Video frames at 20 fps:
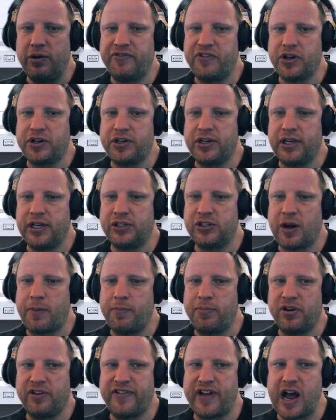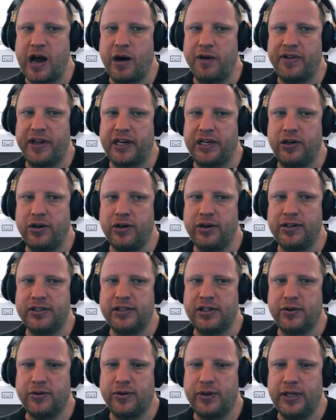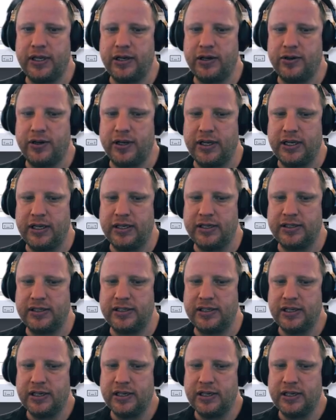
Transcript: got an example of how that looks. So here is